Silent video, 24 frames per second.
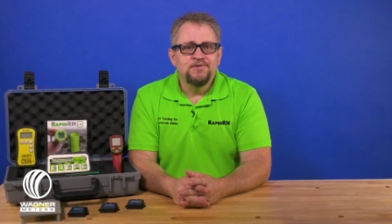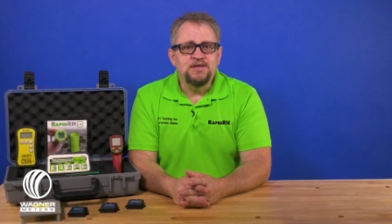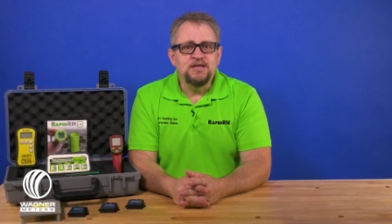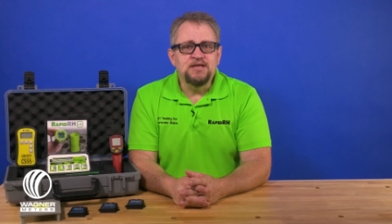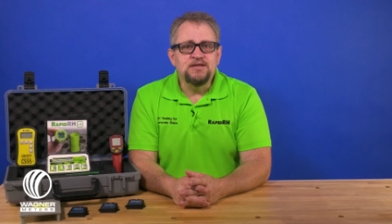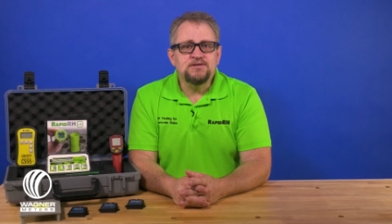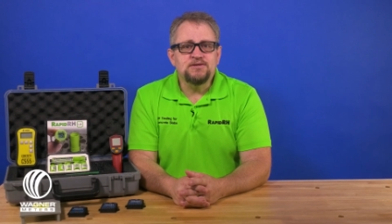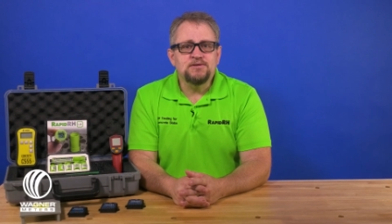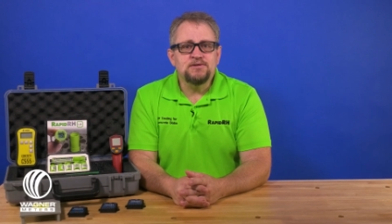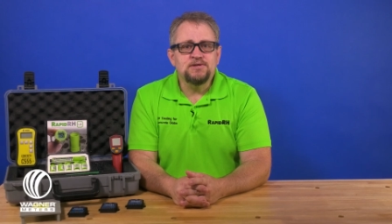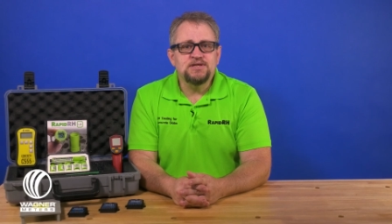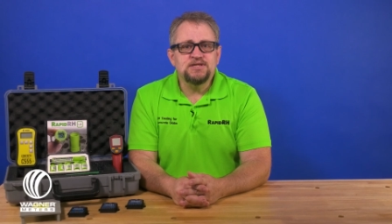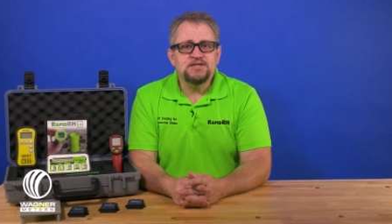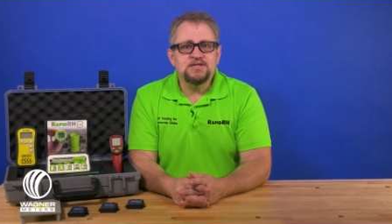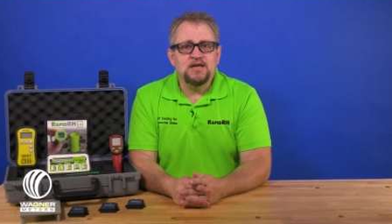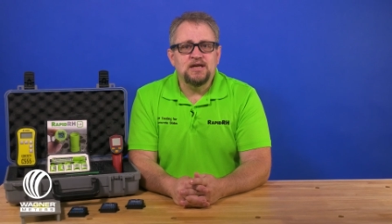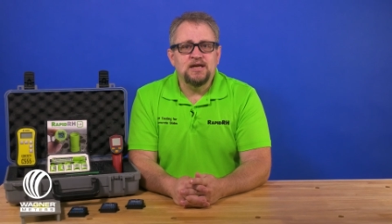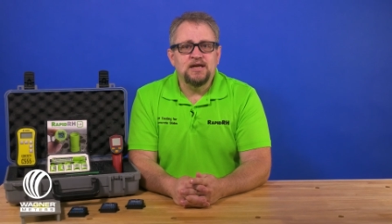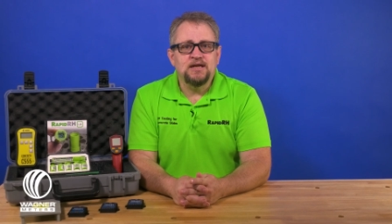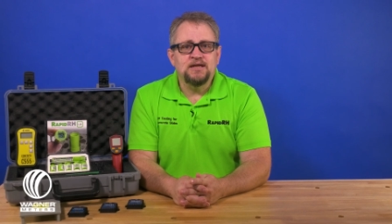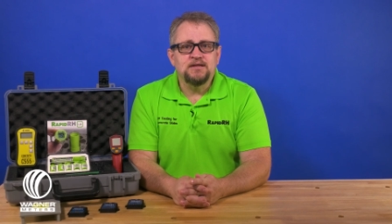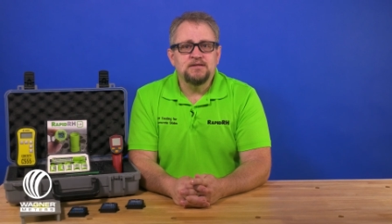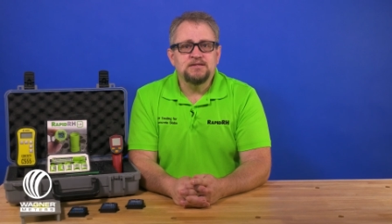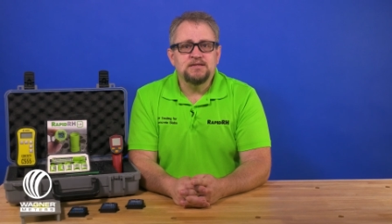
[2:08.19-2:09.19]
These are
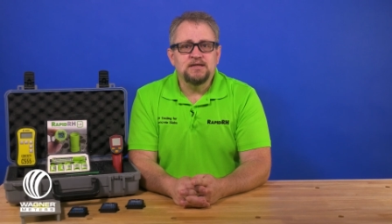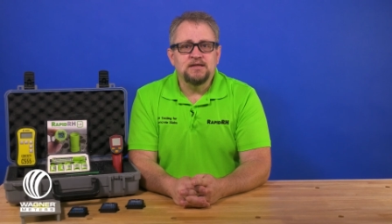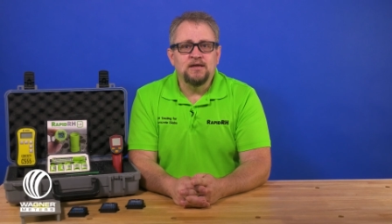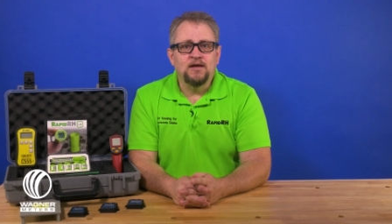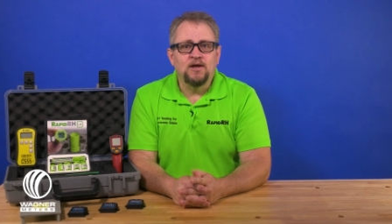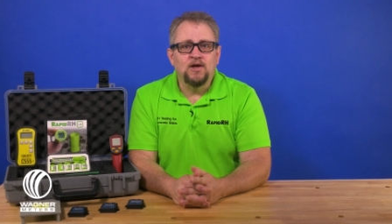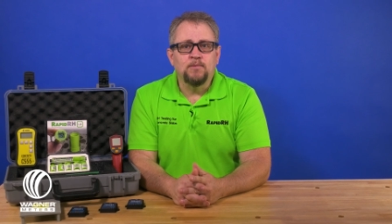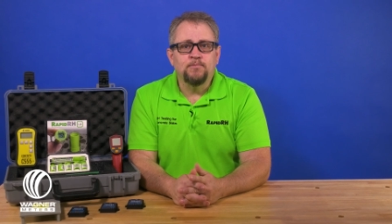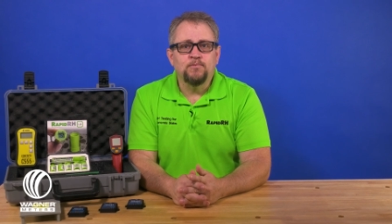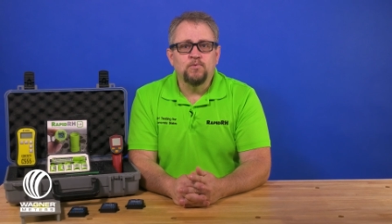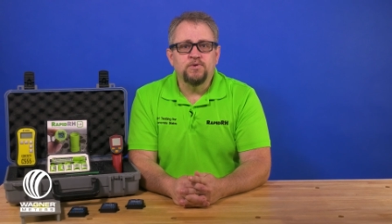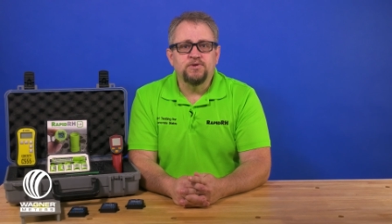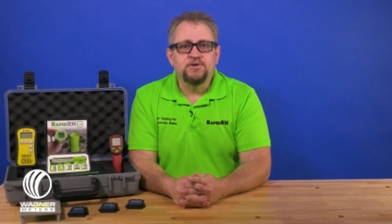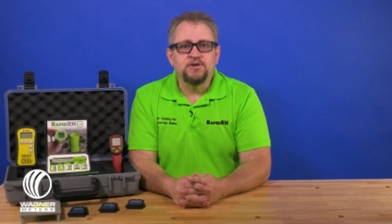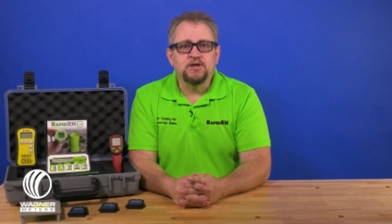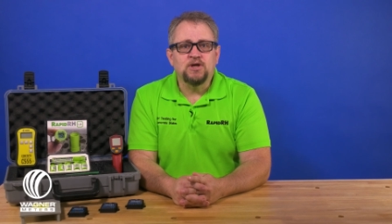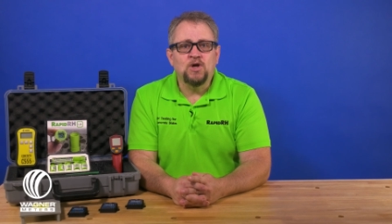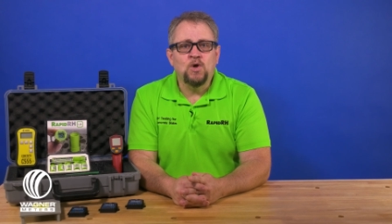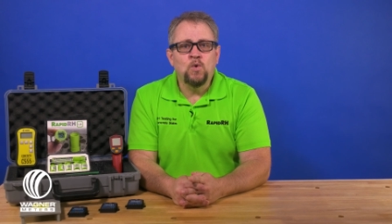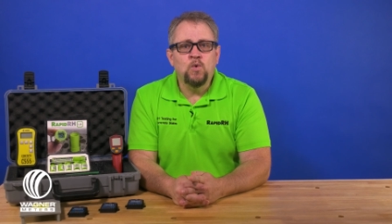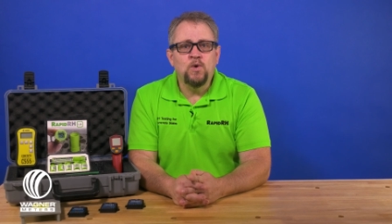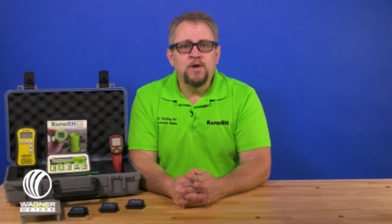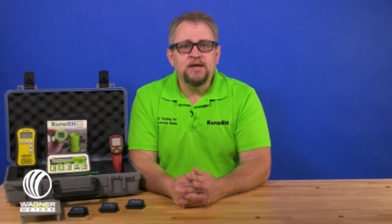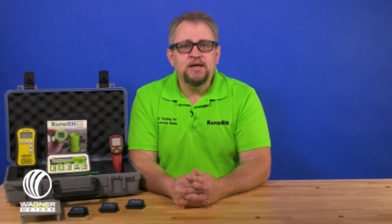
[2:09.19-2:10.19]
designed to help with the
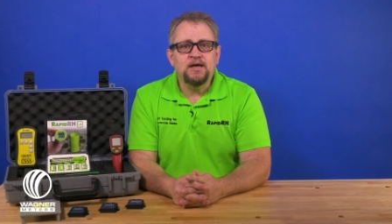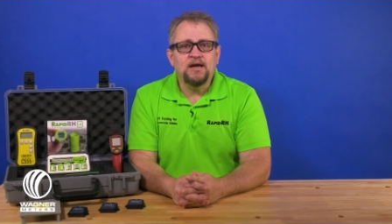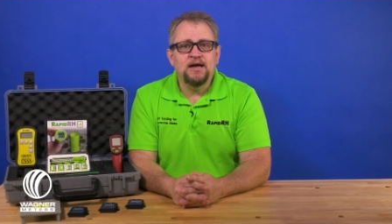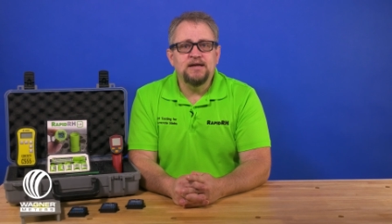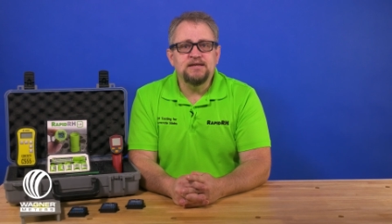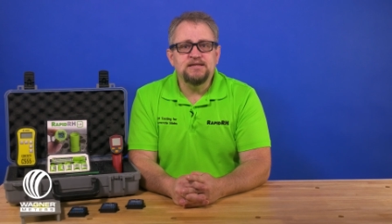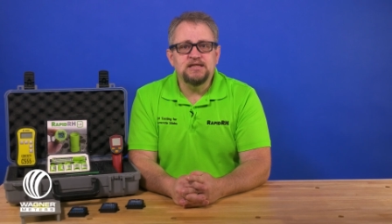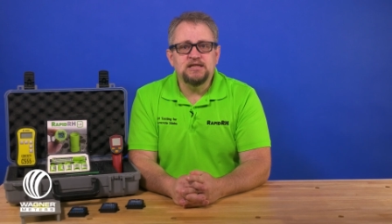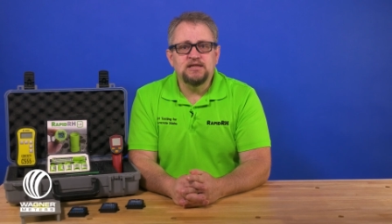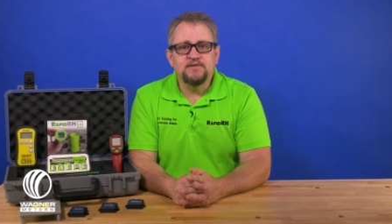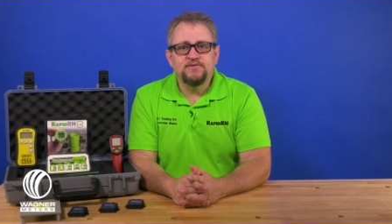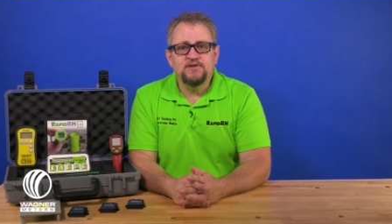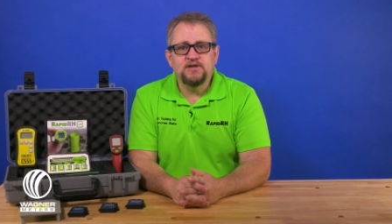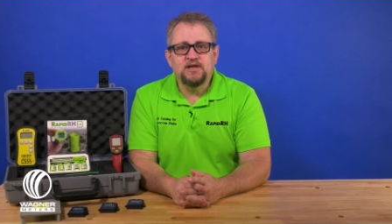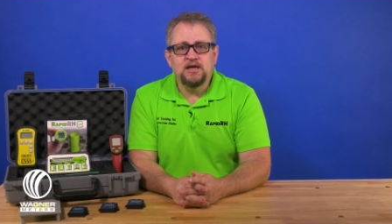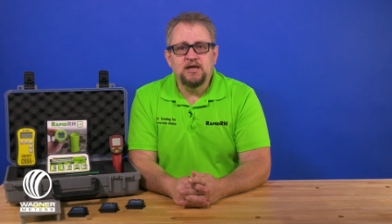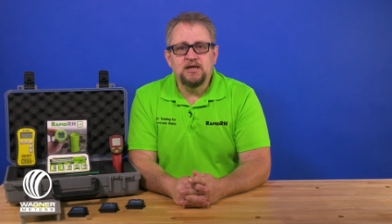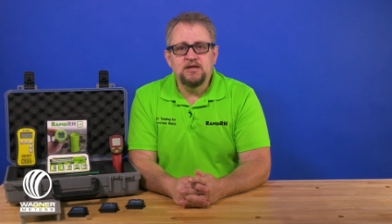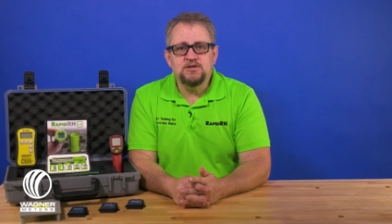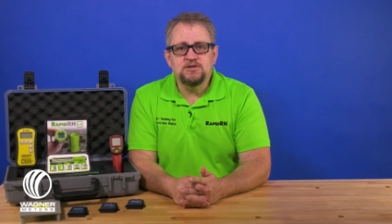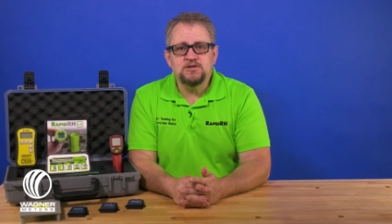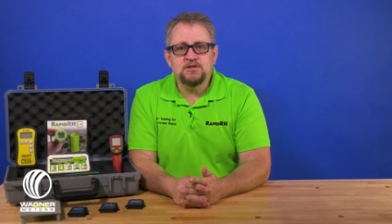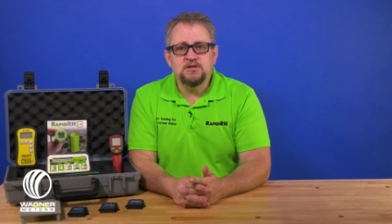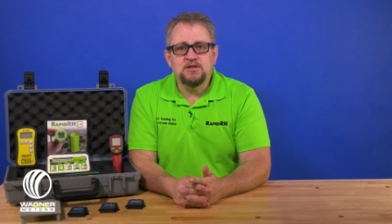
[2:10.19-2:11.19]
quick
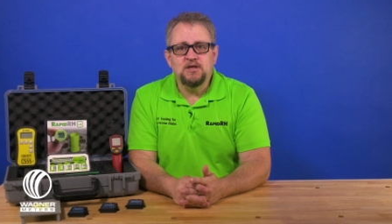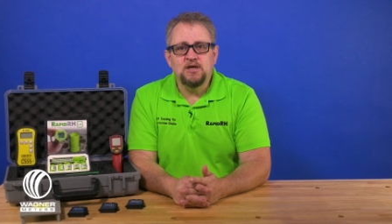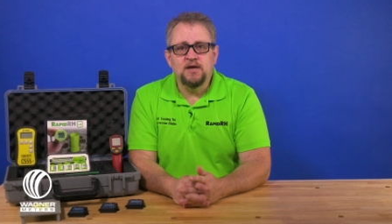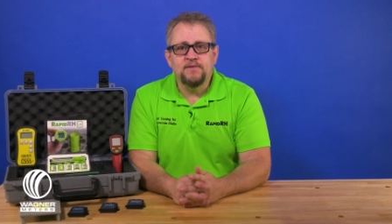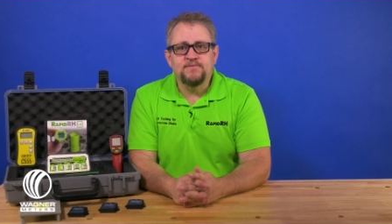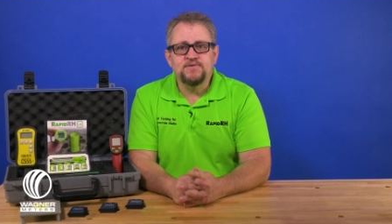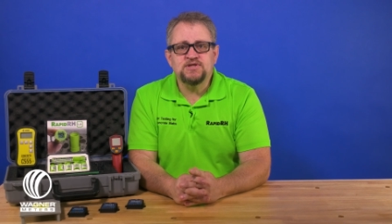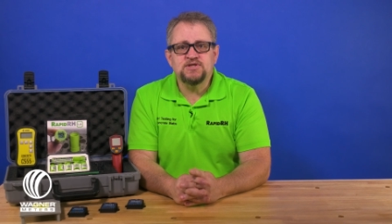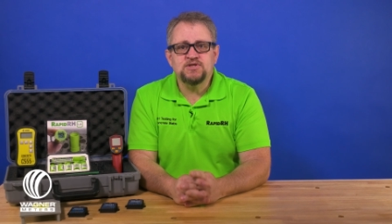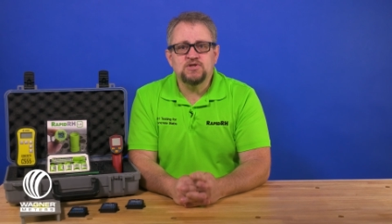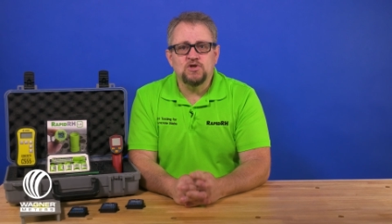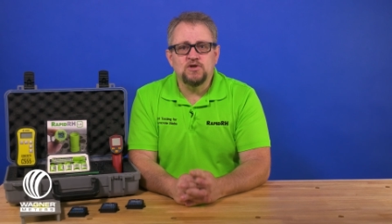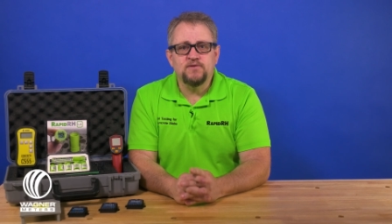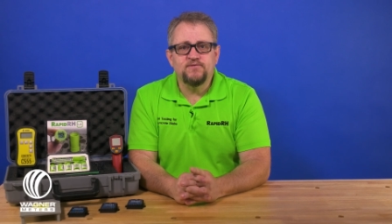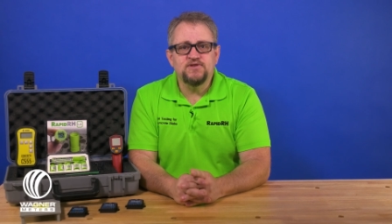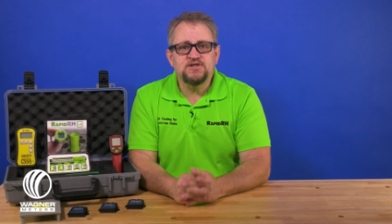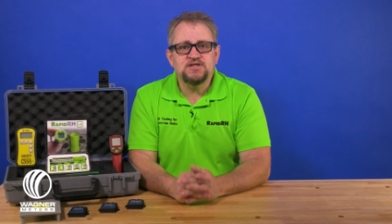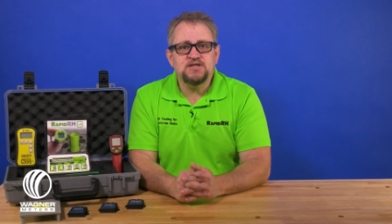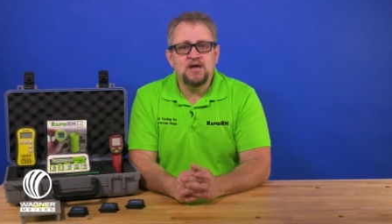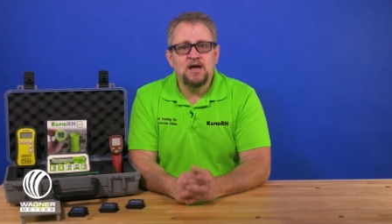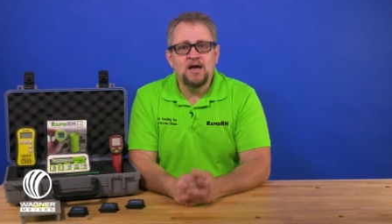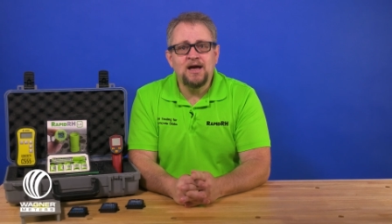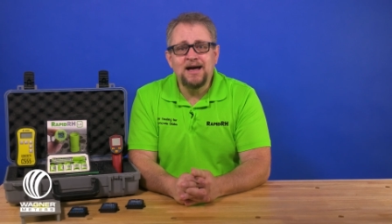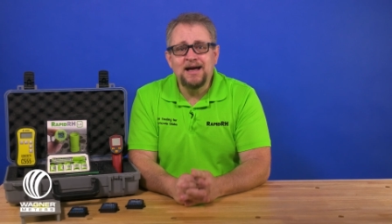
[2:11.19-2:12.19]
identification of
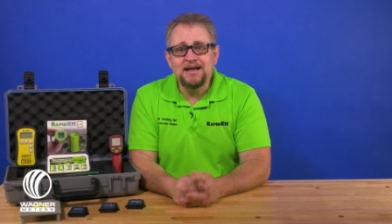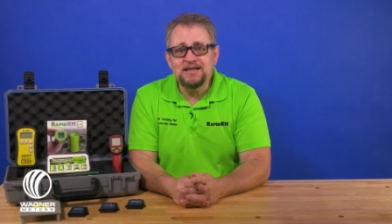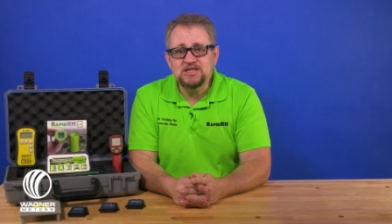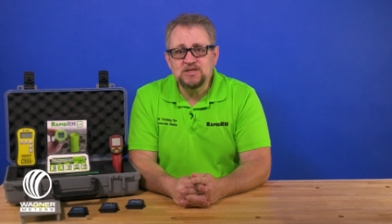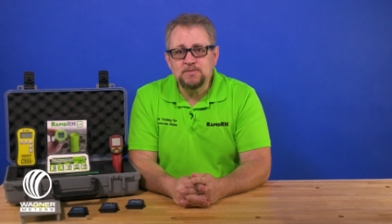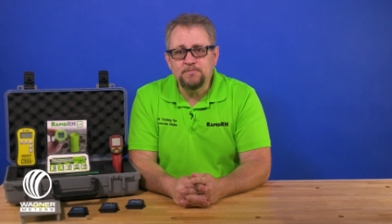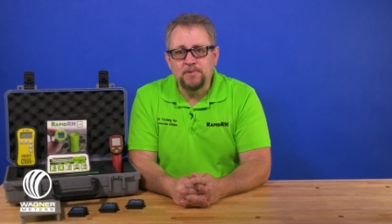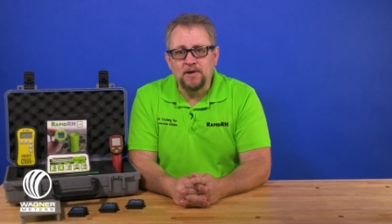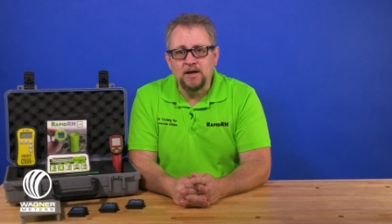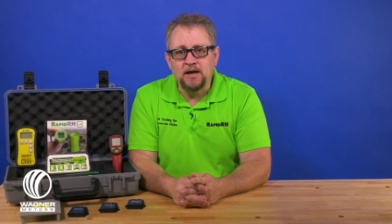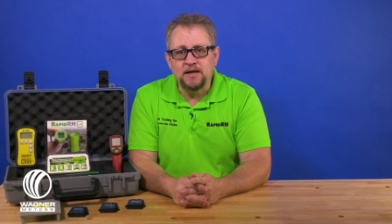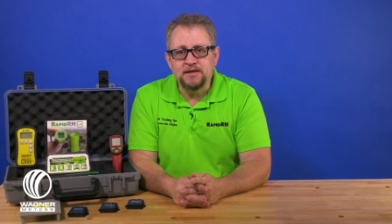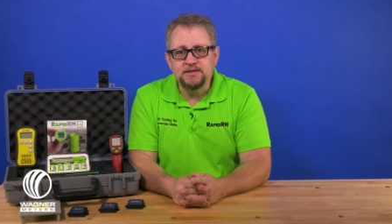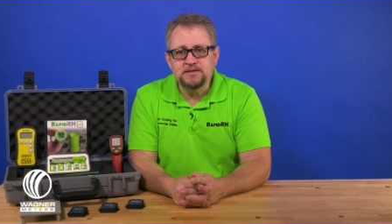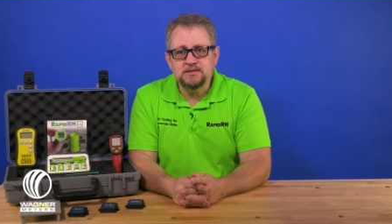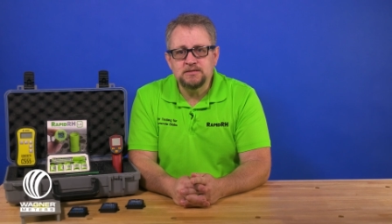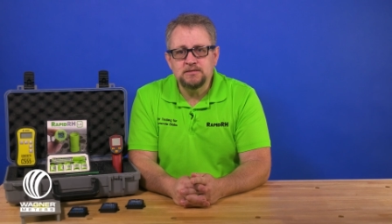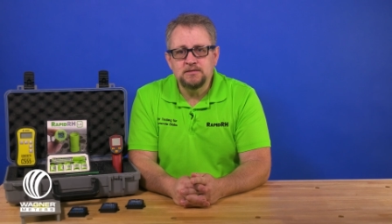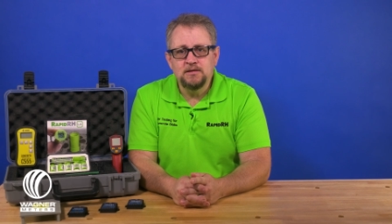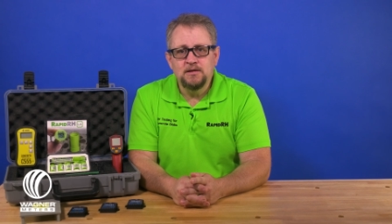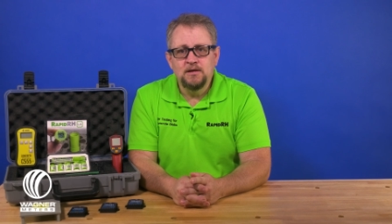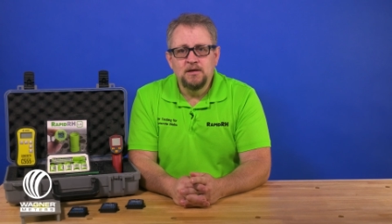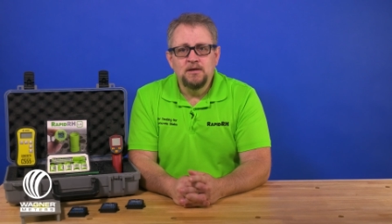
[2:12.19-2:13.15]
surface hotspots